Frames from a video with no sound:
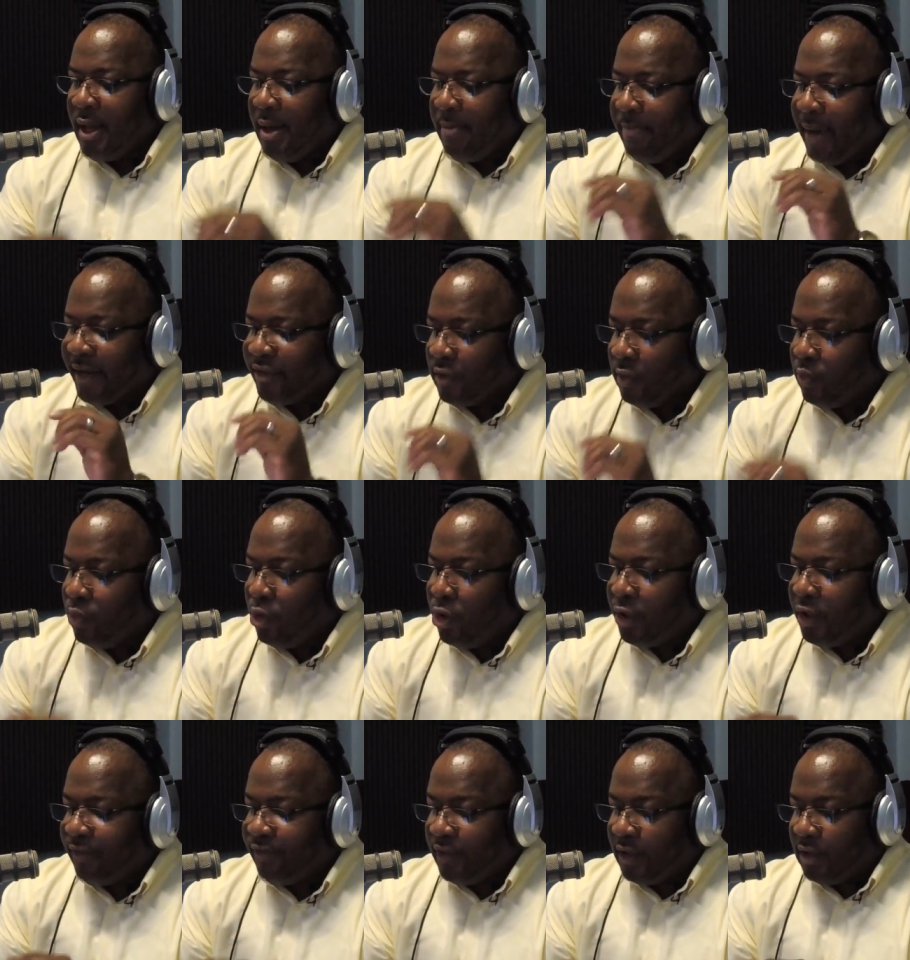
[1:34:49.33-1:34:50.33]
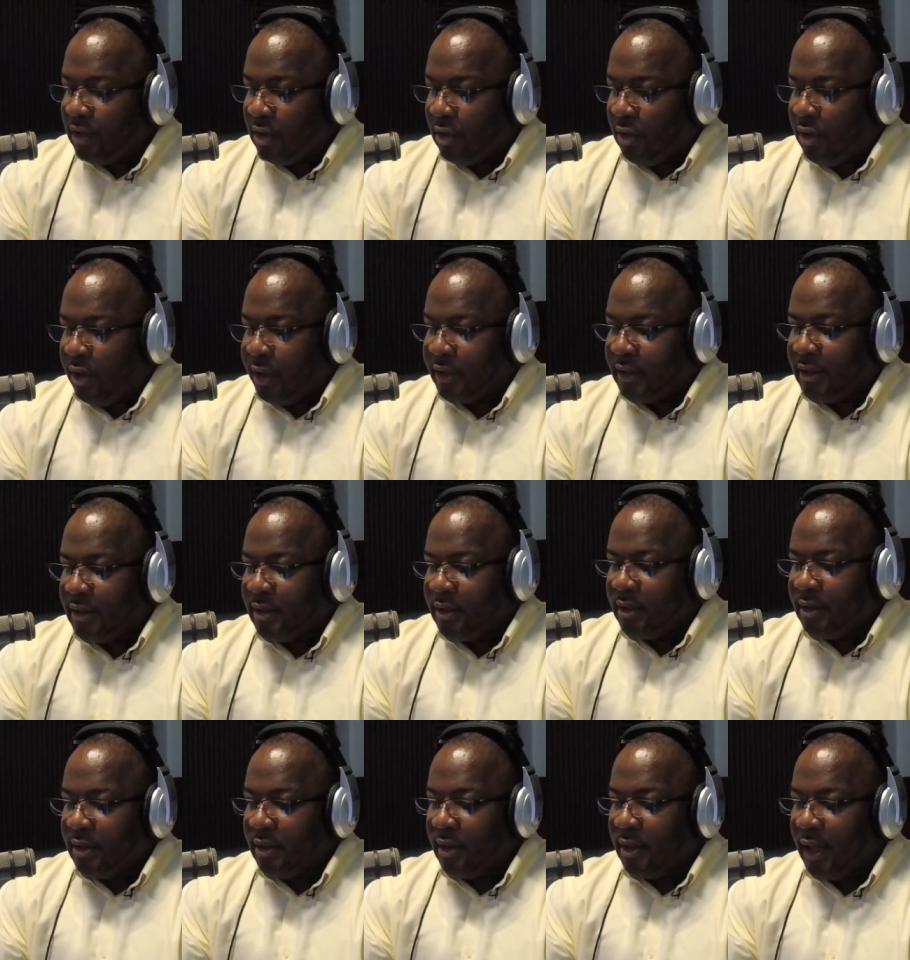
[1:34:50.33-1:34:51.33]
by the word of the Lord
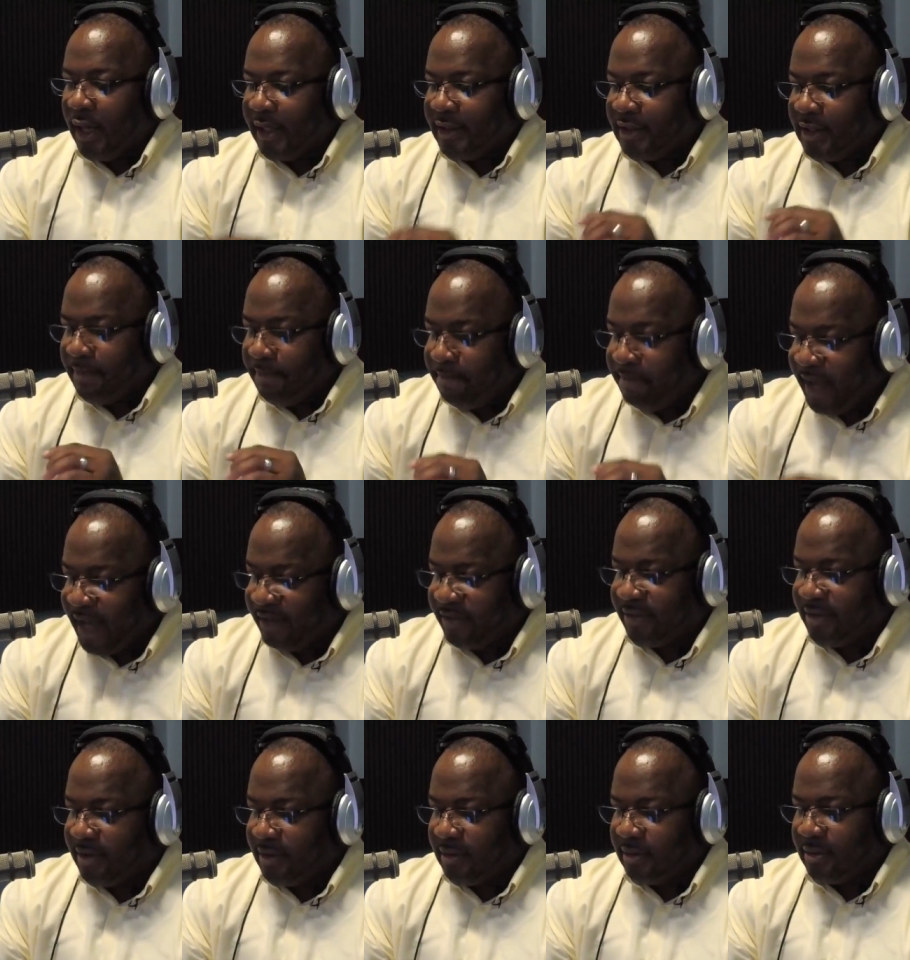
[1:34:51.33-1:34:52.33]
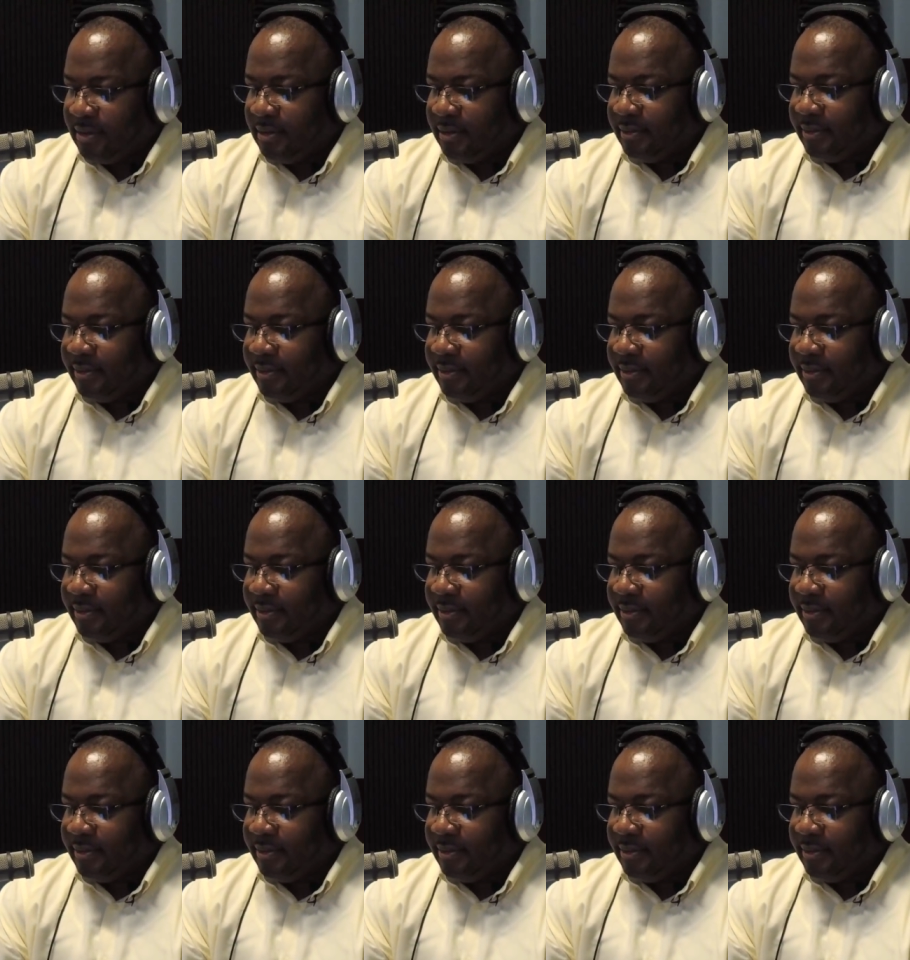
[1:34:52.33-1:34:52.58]
unto Bethel.